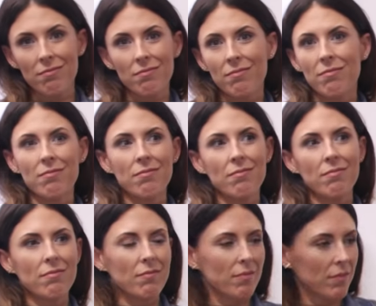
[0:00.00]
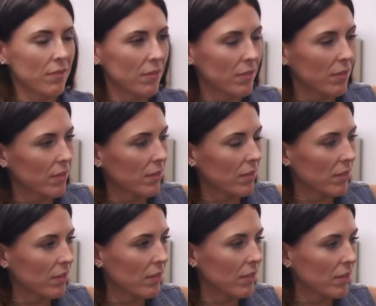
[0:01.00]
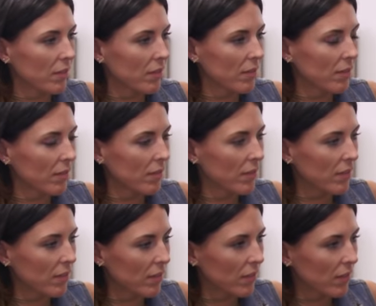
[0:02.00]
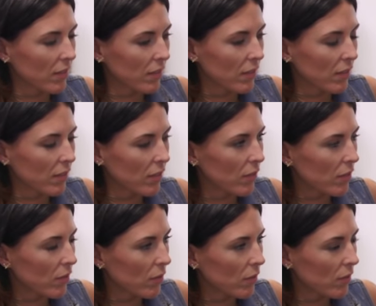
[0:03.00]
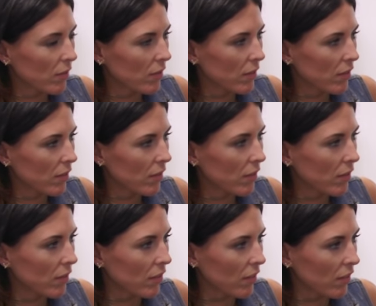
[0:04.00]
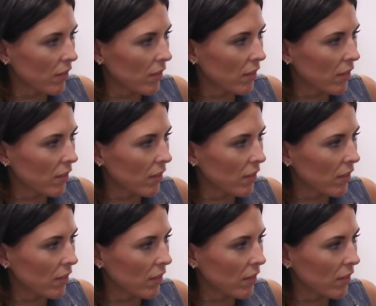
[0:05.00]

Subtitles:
(silent)